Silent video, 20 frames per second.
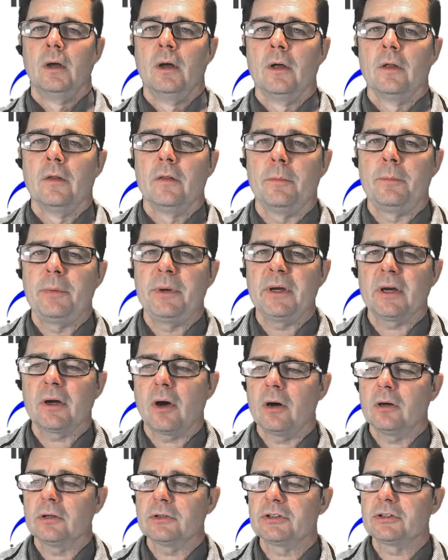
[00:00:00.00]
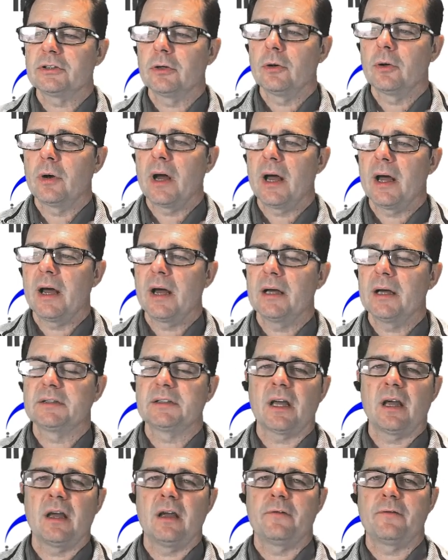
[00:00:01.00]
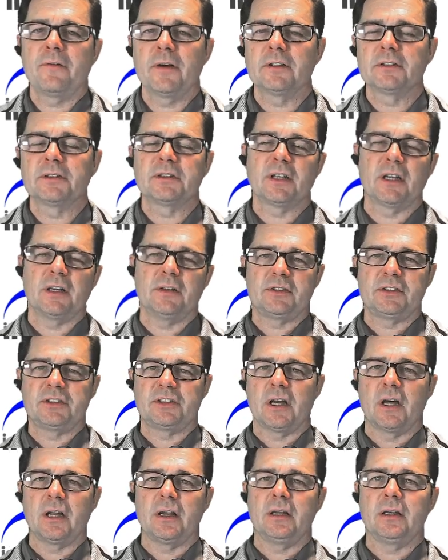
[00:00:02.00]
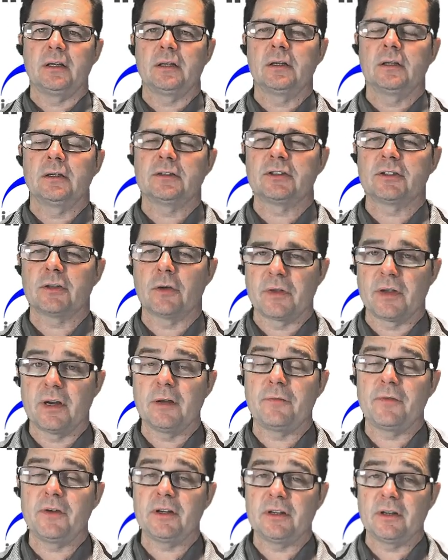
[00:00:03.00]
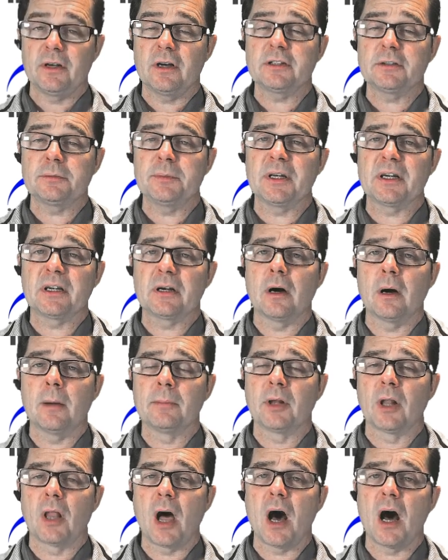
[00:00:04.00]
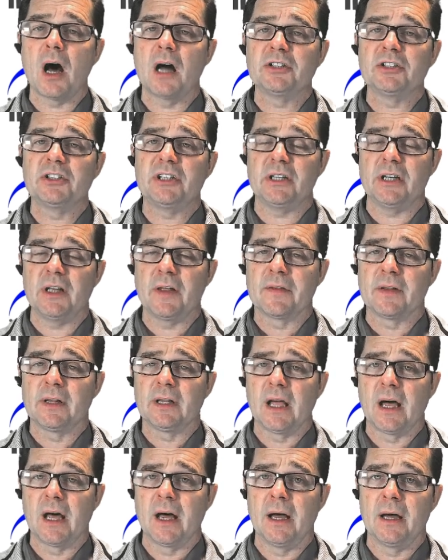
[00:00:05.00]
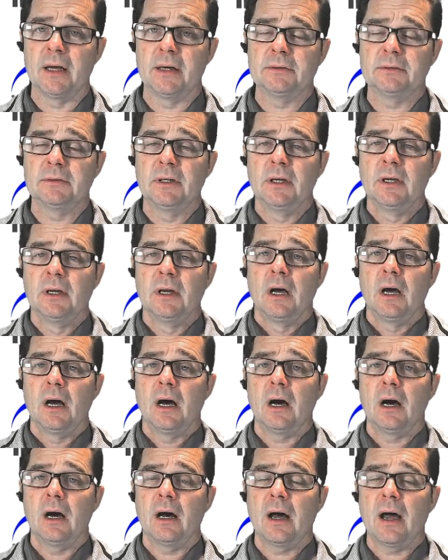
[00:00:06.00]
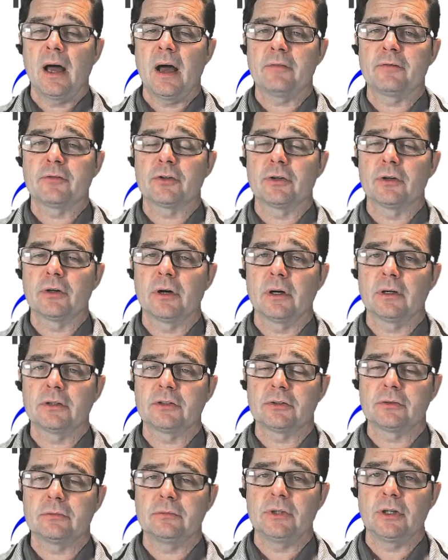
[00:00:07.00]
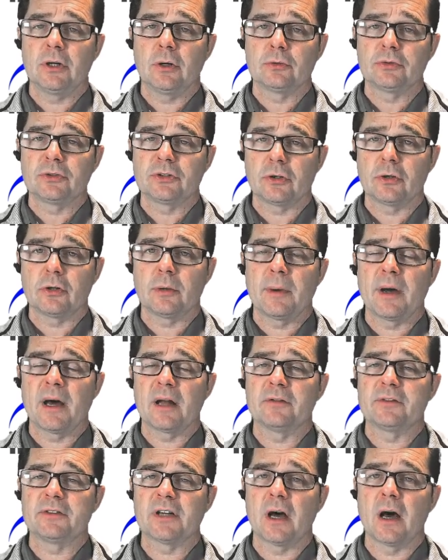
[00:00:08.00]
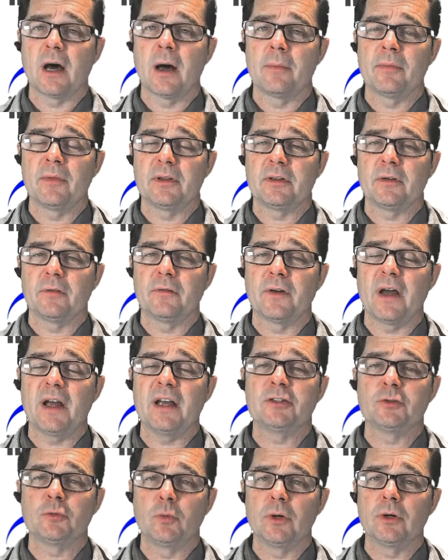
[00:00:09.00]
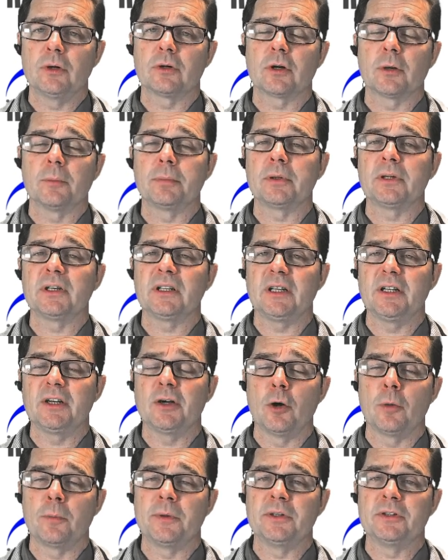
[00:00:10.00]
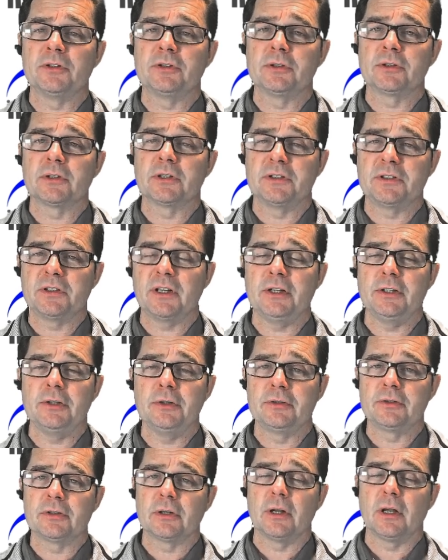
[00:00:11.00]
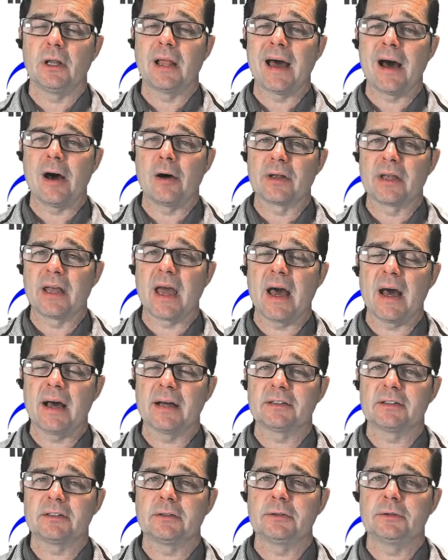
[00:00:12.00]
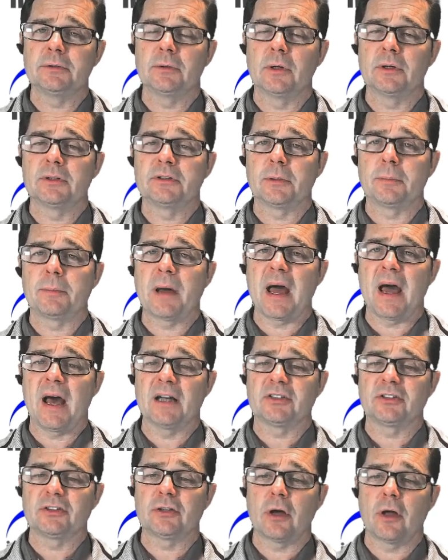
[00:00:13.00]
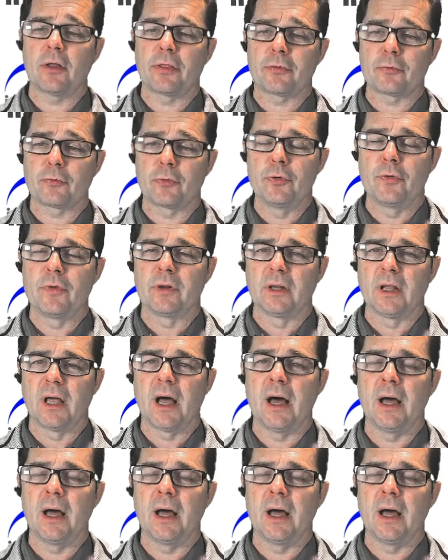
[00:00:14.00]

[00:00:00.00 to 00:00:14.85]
The pig also has a fail-safe setting so that if it does become lodged in the line after a certain amount of time, that the vanes will completely open to continue to allow gas to pass through the line.